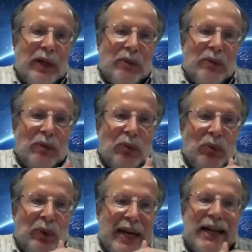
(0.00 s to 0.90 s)
and
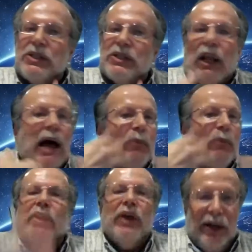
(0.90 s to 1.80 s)
we need to say a lot
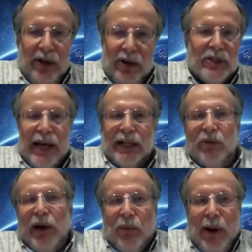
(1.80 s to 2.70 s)
more of that you're
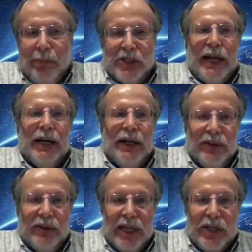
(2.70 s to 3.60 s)
exactly right represented in
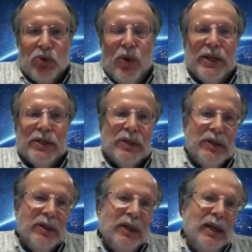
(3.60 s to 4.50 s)
the c suites
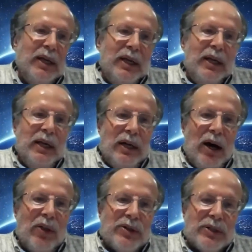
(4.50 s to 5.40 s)
and and
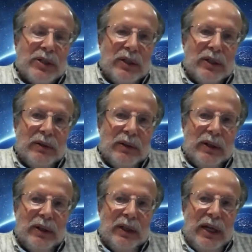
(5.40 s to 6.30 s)
others, uh,
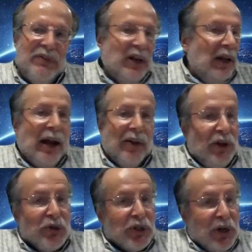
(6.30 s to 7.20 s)
even a lot of the
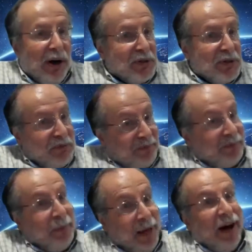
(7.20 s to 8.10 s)
new starts,
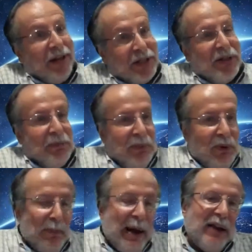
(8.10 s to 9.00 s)
to be honest, could
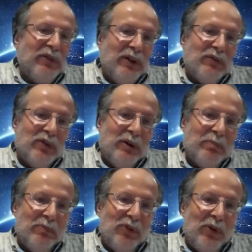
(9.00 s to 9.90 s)
could benefit
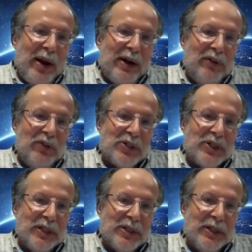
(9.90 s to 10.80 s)
from from greater
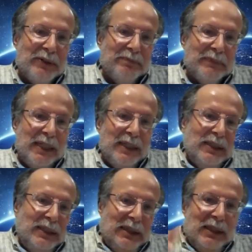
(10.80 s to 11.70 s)
diversity. So,
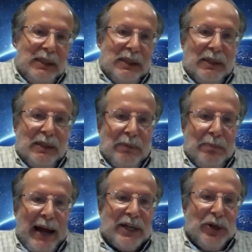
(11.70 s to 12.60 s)

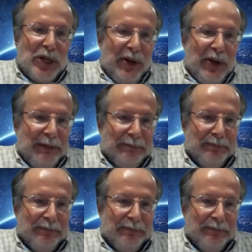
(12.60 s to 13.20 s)
back to you, yeah. Jodie.